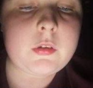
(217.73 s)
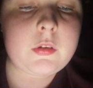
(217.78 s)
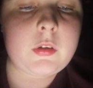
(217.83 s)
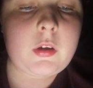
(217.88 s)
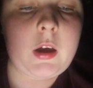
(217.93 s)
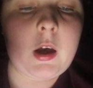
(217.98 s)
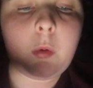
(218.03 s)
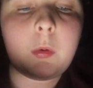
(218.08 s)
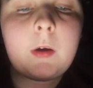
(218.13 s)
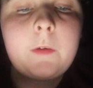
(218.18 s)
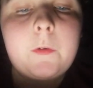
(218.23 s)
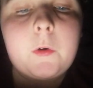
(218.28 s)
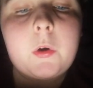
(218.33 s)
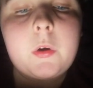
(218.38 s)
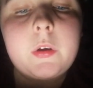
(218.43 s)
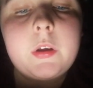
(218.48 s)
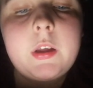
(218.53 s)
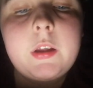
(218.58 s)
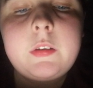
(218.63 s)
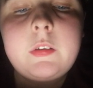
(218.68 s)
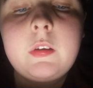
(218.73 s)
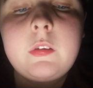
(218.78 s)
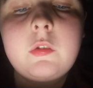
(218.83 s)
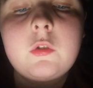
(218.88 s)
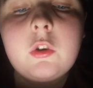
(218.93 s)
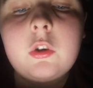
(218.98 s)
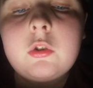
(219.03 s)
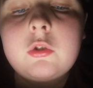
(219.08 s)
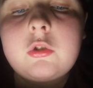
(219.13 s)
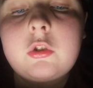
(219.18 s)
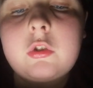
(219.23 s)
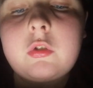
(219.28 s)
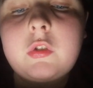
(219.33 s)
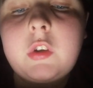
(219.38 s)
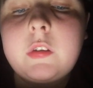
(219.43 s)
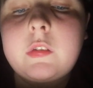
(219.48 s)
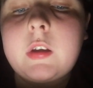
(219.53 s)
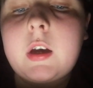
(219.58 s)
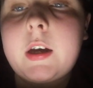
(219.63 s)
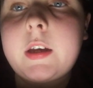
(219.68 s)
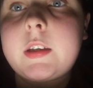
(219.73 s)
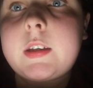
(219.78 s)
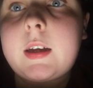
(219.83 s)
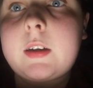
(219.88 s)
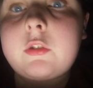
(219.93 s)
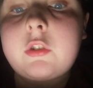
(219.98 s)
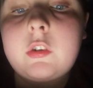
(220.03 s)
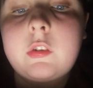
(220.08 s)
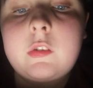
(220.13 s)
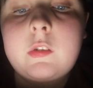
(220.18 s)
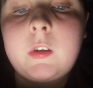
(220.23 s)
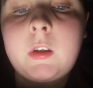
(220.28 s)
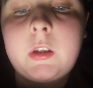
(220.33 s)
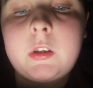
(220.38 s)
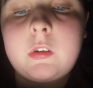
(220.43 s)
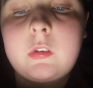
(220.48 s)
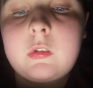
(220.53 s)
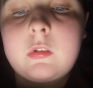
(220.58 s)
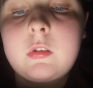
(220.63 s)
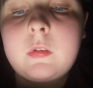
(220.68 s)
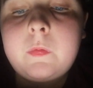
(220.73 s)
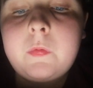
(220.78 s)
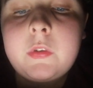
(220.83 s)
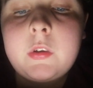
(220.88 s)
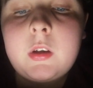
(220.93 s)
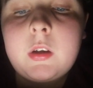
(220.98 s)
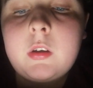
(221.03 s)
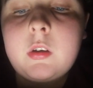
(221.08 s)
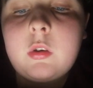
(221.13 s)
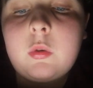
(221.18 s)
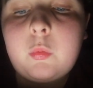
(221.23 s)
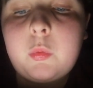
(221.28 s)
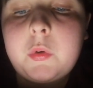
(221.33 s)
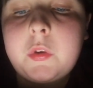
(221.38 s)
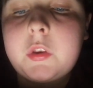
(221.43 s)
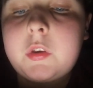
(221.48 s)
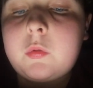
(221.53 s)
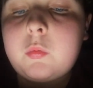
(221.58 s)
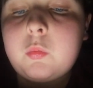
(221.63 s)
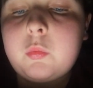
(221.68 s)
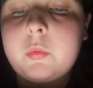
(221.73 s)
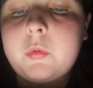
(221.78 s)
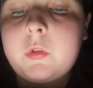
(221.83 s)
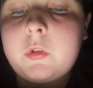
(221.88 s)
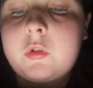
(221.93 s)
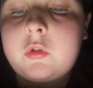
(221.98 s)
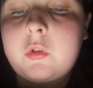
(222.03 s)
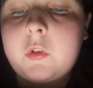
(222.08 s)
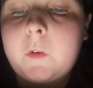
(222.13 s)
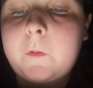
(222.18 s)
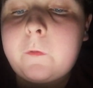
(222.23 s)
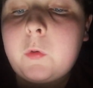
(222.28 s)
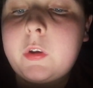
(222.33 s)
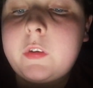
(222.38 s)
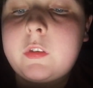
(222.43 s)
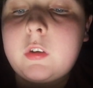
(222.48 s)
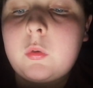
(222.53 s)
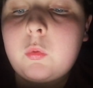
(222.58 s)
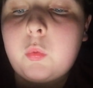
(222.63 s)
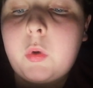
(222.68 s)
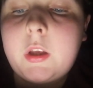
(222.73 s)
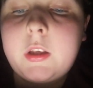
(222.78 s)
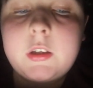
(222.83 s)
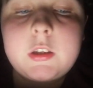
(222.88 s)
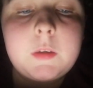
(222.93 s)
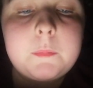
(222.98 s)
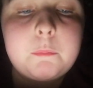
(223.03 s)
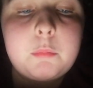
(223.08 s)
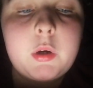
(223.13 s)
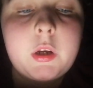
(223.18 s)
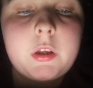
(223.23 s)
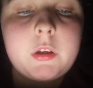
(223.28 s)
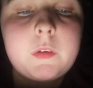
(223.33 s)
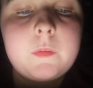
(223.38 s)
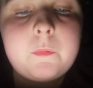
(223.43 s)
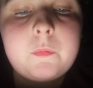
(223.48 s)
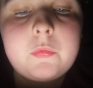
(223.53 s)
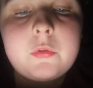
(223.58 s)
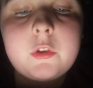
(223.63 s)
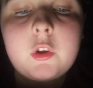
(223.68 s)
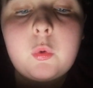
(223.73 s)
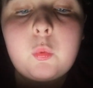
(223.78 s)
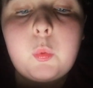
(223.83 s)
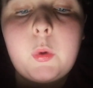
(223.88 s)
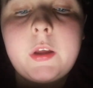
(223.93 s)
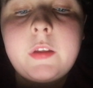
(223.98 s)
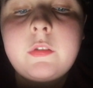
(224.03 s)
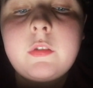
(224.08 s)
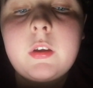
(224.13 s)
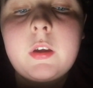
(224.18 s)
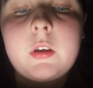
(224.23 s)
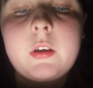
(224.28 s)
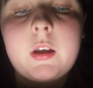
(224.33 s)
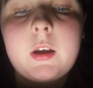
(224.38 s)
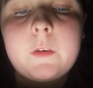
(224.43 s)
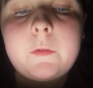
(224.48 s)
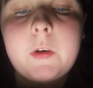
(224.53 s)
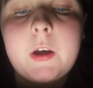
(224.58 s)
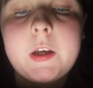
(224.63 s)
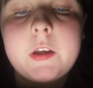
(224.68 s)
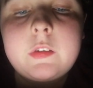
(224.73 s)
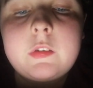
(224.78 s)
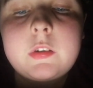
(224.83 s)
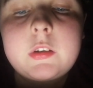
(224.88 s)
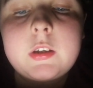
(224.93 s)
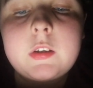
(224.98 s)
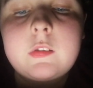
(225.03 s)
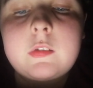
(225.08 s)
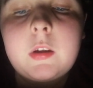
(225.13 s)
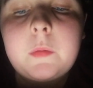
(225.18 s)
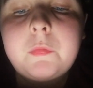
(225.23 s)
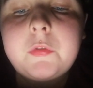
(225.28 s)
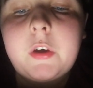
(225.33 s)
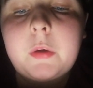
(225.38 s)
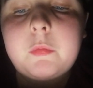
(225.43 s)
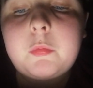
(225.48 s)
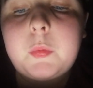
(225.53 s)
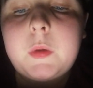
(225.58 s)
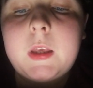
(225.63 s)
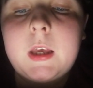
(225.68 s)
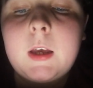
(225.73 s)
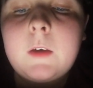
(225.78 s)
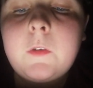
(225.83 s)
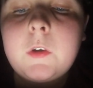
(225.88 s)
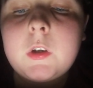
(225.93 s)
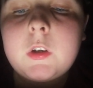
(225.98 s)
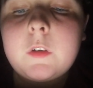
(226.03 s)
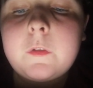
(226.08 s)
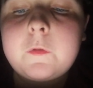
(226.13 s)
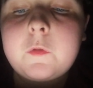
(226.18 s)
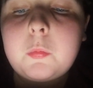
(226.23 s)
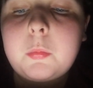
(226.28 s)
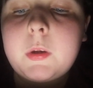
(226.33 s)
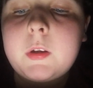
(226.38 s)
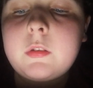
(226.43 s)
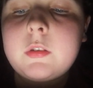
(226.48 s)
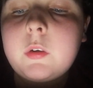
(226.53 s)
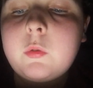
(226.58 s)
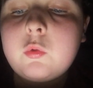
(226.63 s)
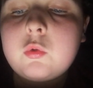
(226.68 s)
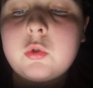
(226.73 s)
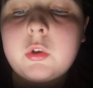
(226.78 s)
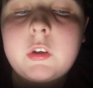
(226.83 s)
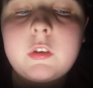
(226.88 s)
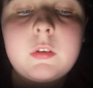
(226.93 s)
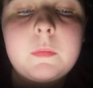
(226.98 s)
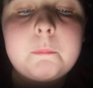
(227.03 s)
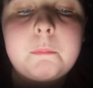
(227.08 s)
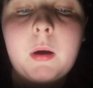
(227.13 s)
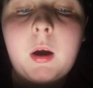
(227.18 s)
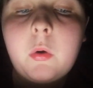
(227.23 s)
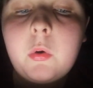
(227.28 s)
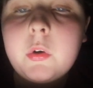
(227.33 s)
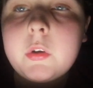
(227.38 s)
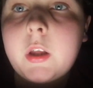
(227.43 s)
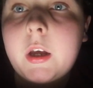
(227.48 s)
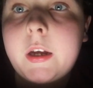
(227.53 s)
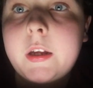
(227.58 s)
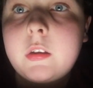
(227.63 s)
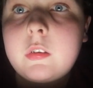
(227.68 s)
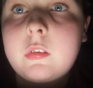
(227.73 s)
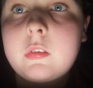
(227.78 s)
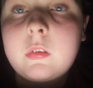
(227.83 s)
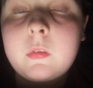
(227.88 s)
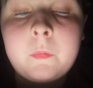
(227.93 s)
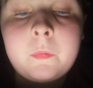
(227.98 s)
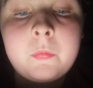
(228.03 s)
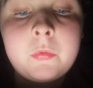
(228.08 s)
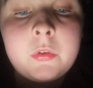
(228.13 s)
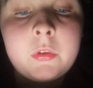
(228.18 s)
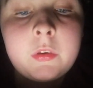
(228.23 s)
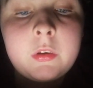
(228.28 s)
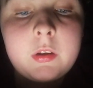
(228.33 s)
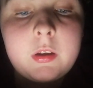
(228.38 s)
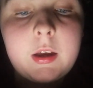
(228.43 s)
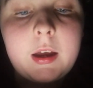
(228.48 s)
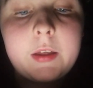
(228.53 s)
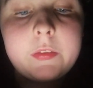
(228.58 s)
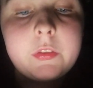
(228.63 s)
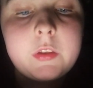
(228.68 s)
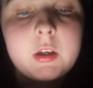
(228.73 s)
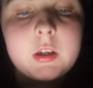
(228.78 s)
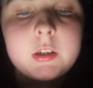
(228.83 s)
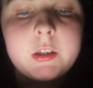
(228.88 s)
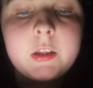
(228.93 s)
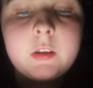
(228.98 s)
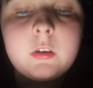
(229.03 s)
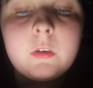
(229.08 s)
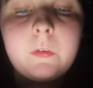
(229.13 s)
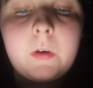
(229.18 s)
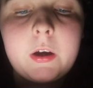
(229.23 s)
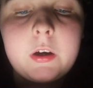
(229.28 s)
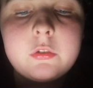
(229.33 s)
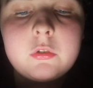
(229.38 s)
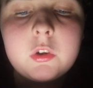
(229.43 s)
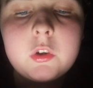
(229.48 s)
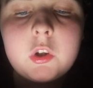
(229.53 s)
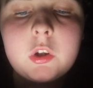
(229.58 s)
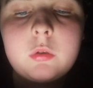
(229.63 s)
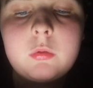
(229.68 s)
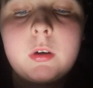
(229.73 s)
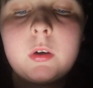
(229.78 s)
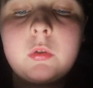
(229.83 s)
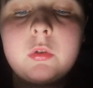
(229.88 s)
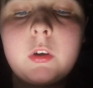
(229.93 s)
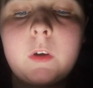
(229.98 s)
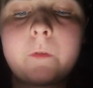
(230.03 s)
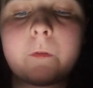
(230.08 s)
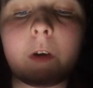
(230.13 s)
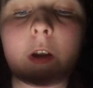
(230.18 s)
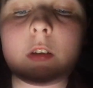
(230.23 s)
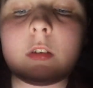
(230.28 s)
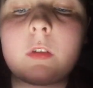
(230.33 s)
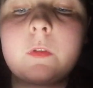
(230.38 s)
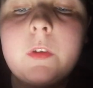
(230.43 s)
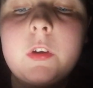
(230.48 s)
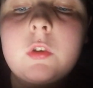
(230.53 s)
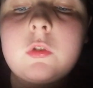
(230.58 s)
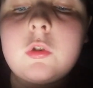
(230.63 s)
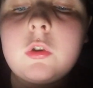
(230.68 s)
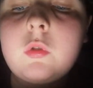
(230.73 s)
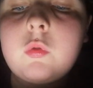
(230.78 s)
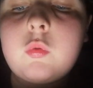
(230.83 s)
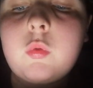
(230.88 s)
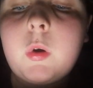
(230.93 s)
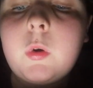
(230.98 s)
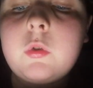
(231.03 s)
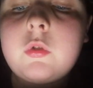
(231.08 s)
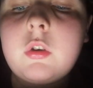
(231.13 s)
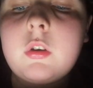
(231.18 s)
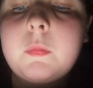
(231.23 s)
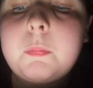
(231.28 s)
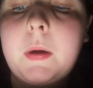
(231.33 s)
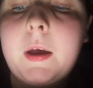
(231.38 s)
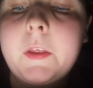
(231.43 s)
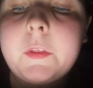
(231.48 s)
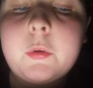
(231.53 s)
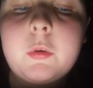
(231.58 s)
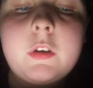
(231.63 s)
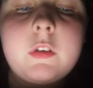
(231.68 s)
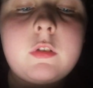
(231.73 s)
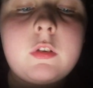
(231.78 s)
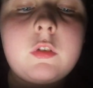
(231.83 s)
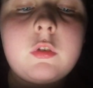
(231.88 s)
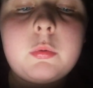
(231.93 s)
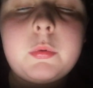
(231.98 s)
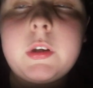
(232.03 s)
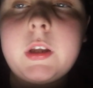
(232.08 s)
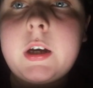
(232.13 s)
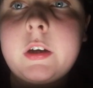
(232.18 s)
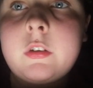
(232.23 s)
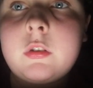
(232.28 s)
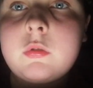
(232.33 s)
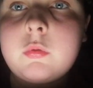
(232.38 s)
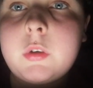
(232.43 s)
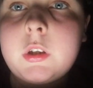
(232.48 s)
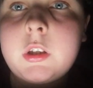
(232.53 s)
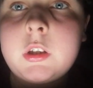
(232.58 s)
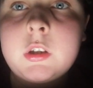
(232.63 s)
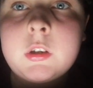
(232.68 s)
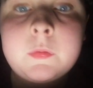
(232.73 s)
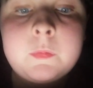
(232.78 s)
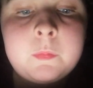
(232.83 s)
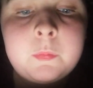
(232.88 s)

However, it is not just these eye-catching scenes with which the freezing rain can bring. The weight of ice can sometimes be heavy enough to bring down trees and power lines, and the glaze of ice on the ground effectively turns roads and pathways into an ice rink.